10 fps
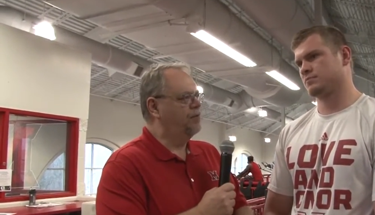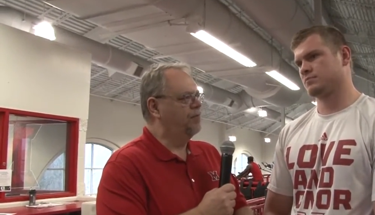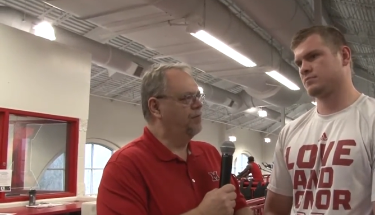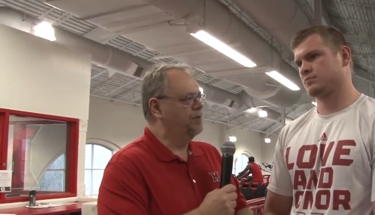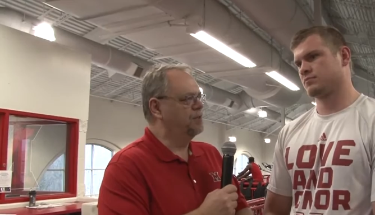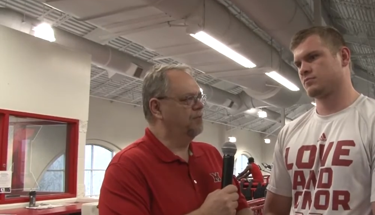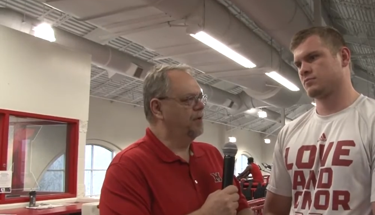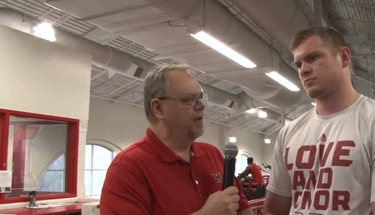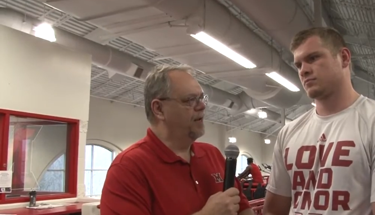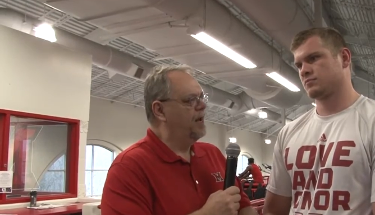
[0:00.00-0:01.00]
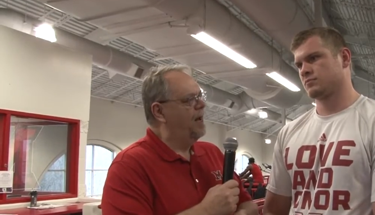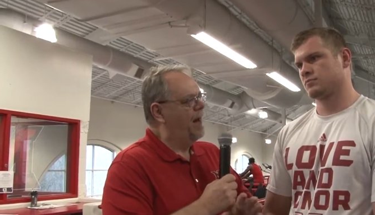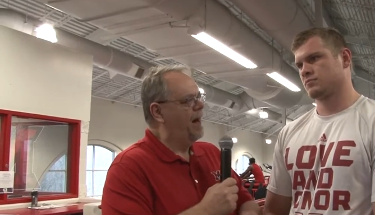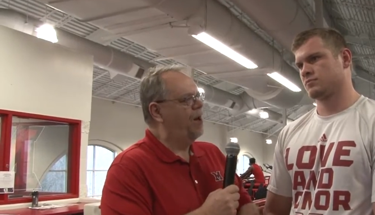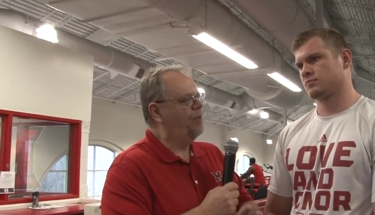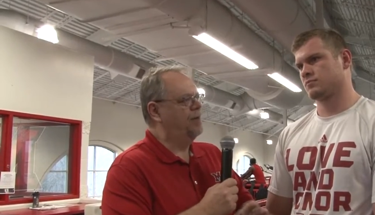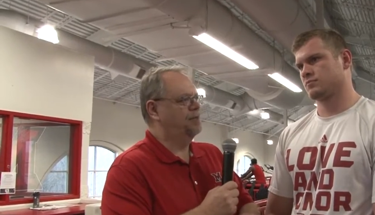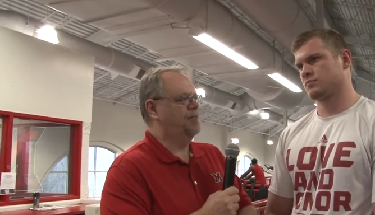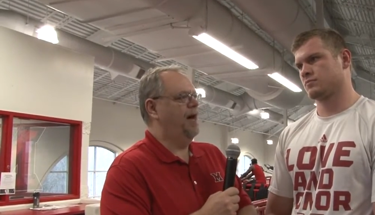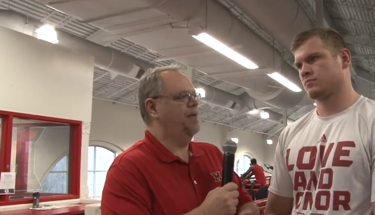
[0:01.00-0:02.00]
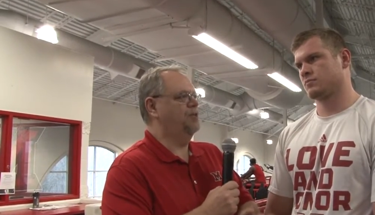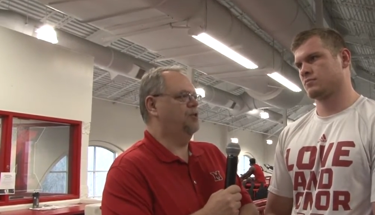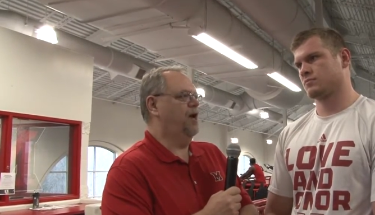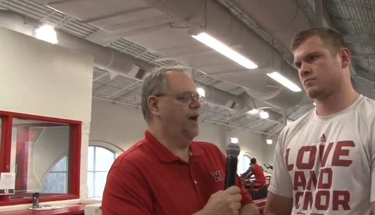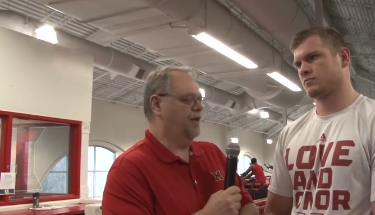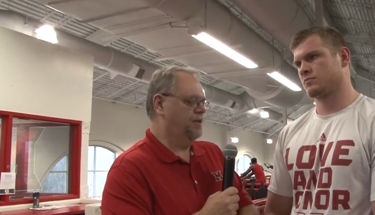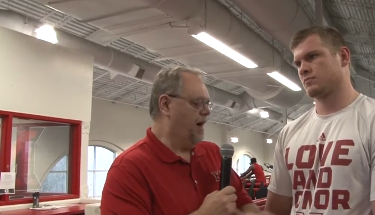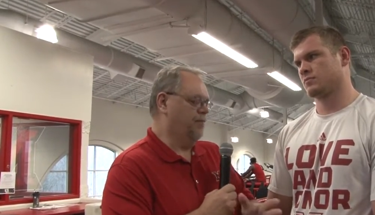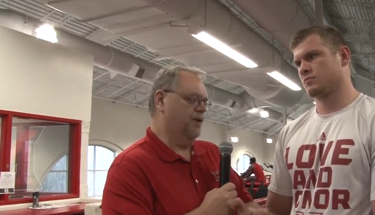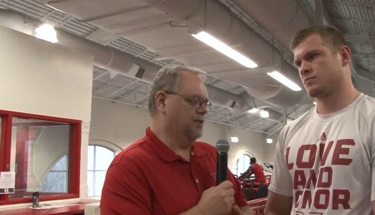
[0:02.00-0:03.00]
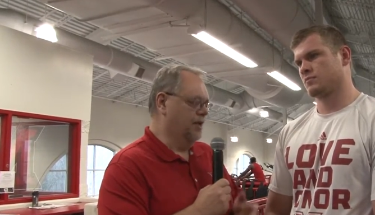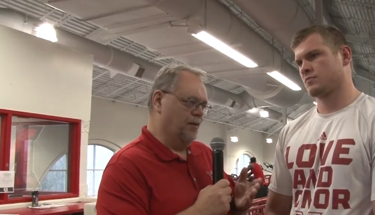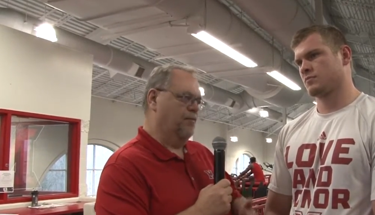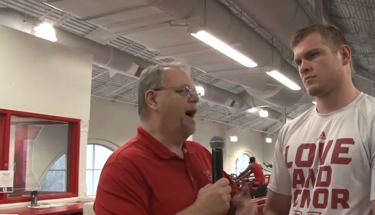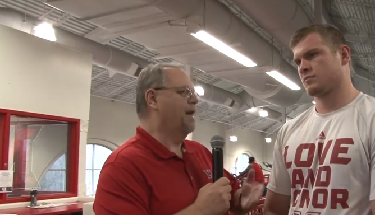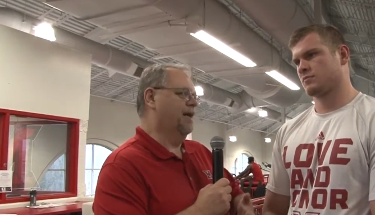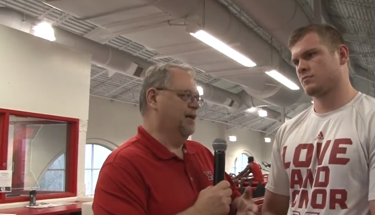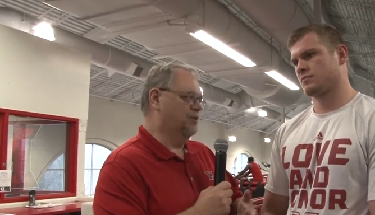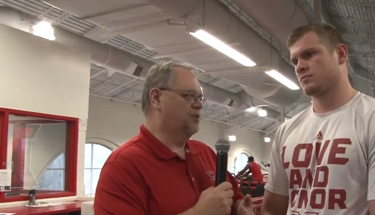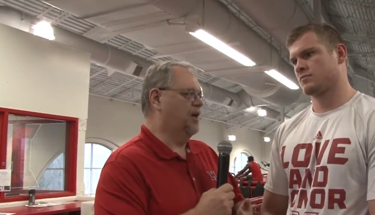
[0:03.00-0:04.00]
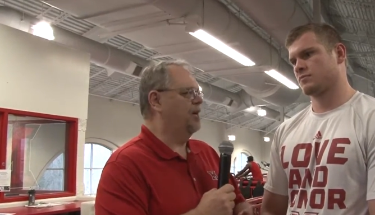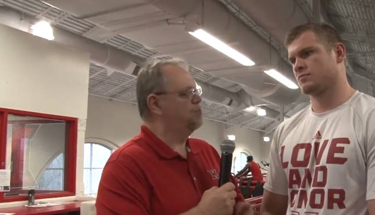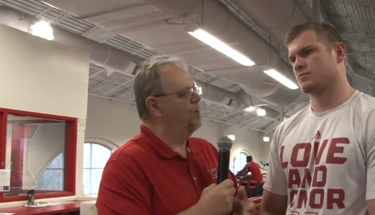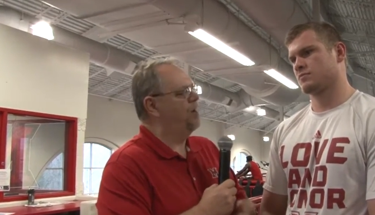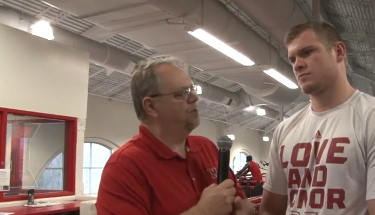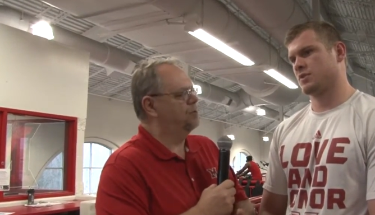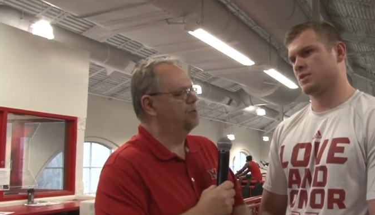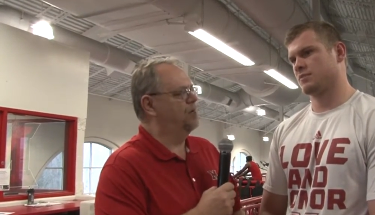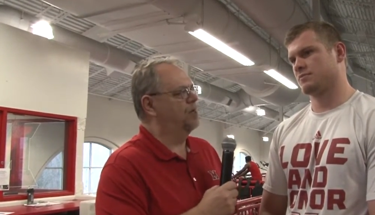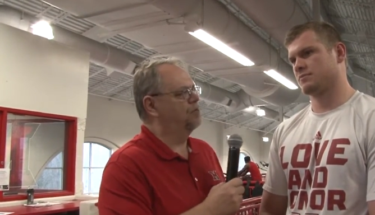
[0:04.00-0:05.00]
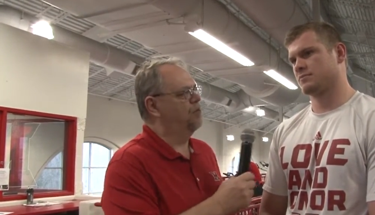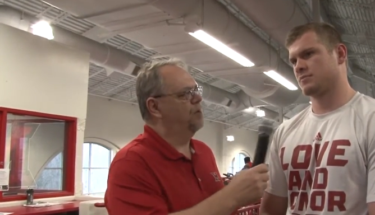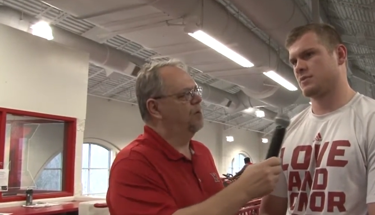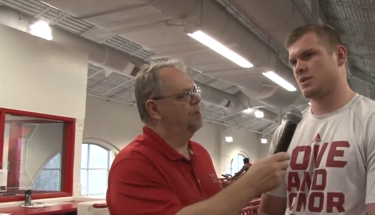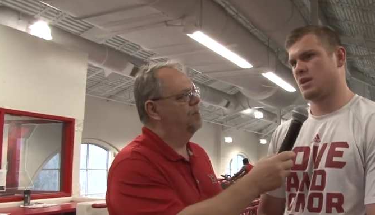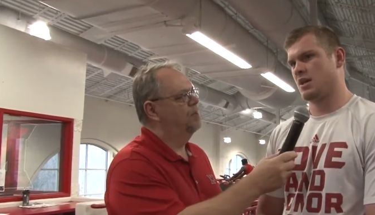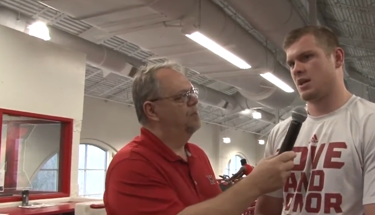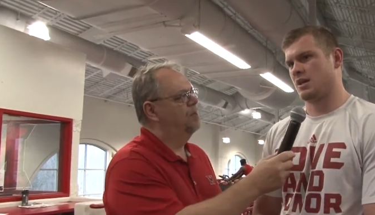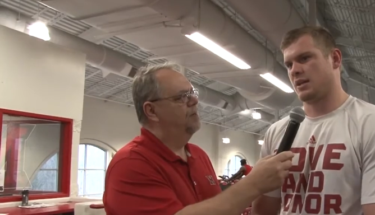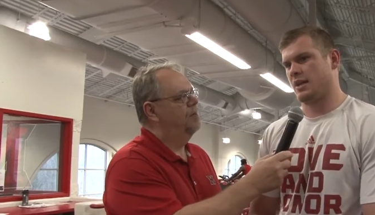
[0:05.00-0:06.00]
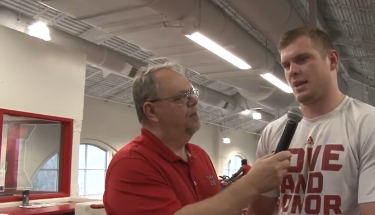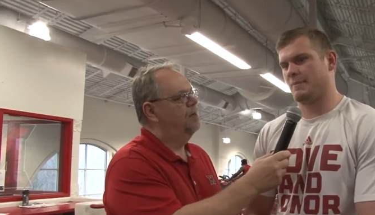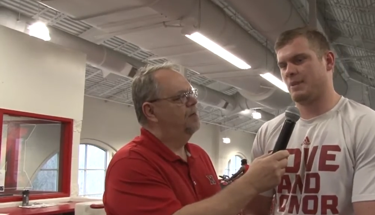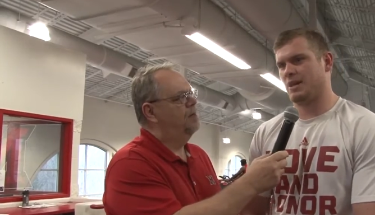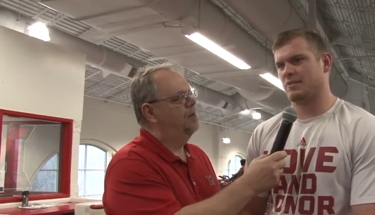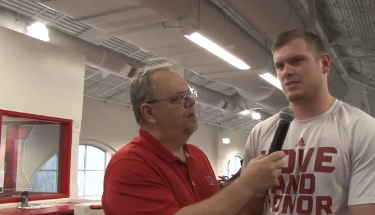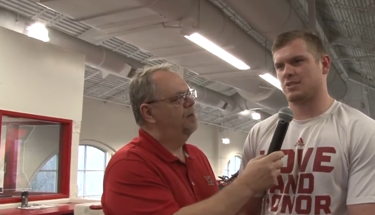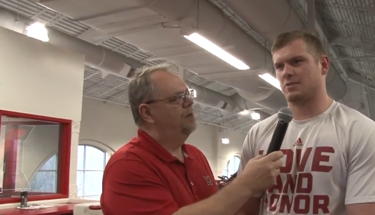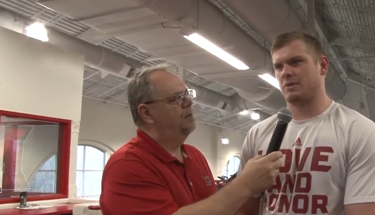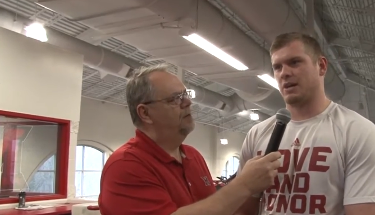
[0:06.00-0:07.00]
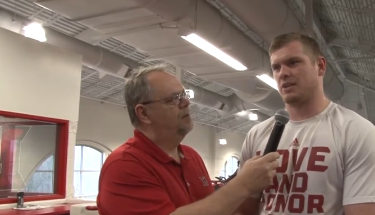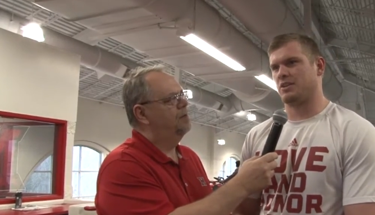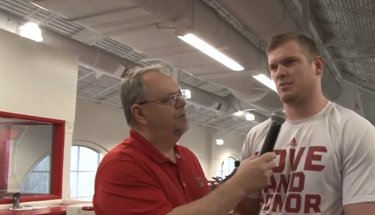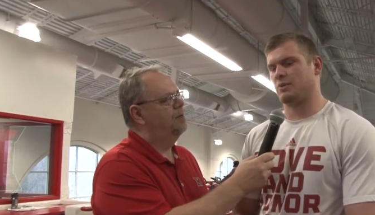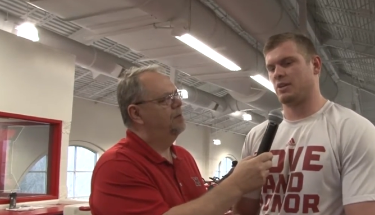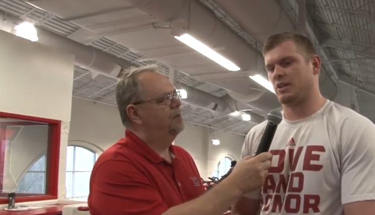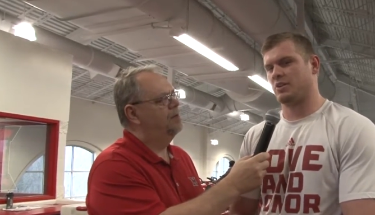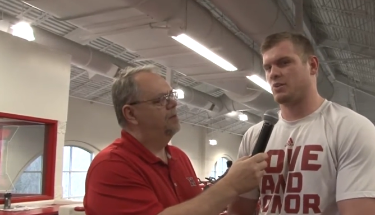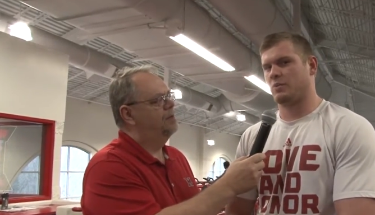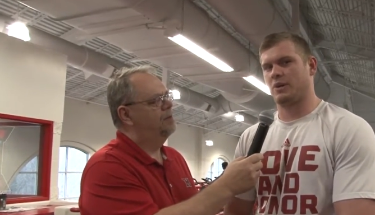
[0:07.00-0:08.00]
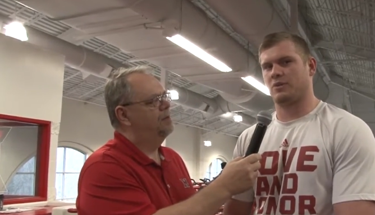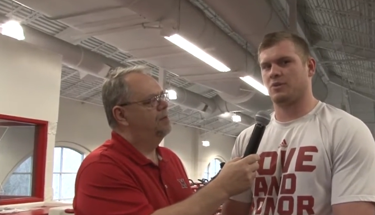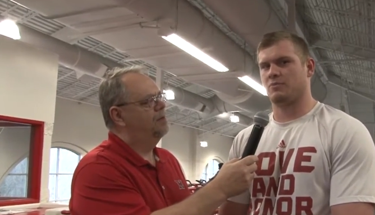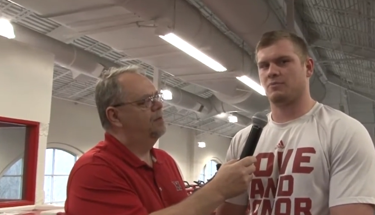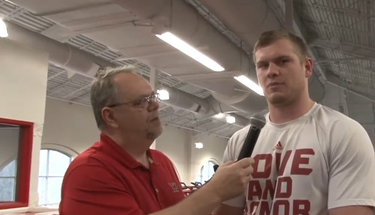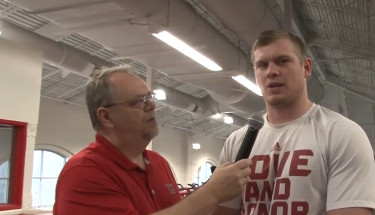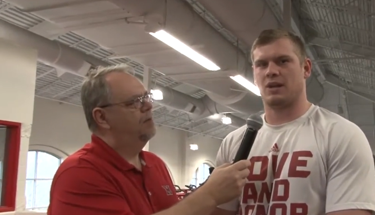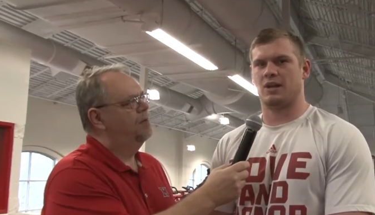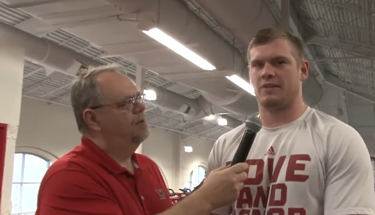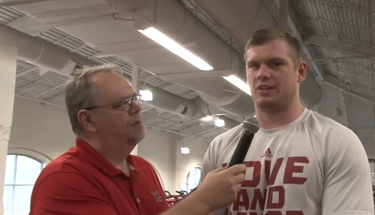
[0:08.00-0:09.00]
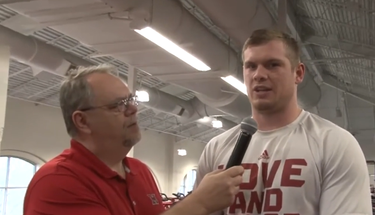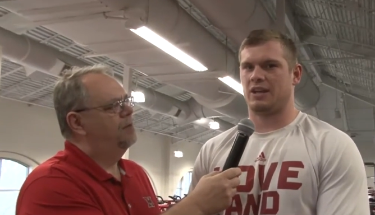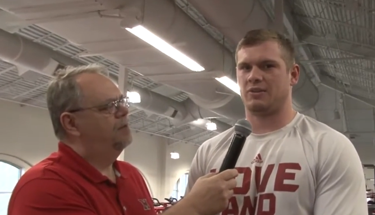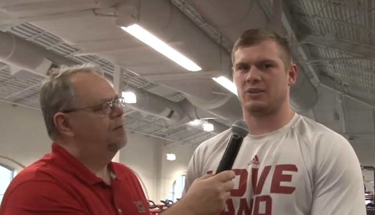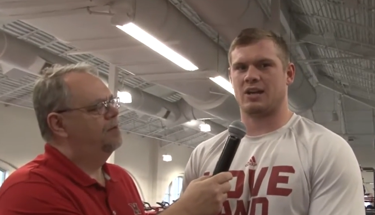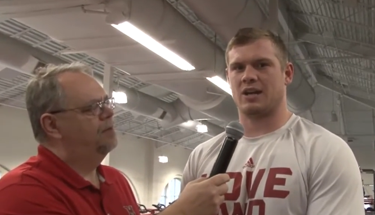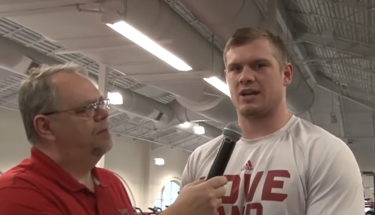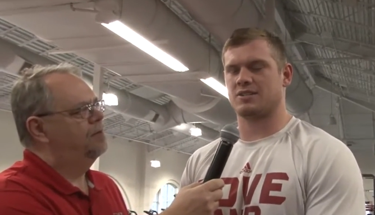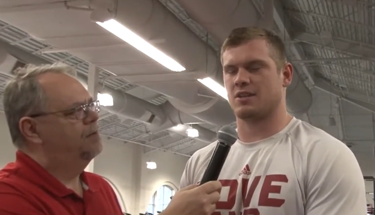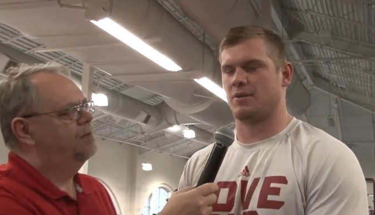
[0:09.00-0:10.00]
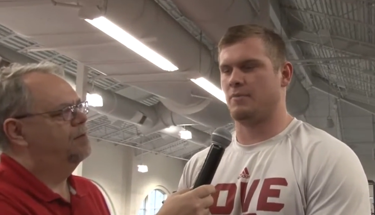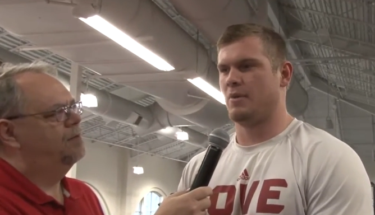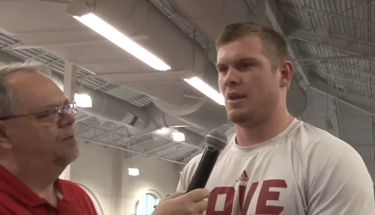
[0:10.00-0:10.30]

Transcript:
Speaker 1: defensive end. How has that changed? Obviously, the body has changed. What else has changed for you?
Speaker 2: Yeah, I mean, obviously, the body, you know, being in here in the weight room uh, every day with the guys. Um,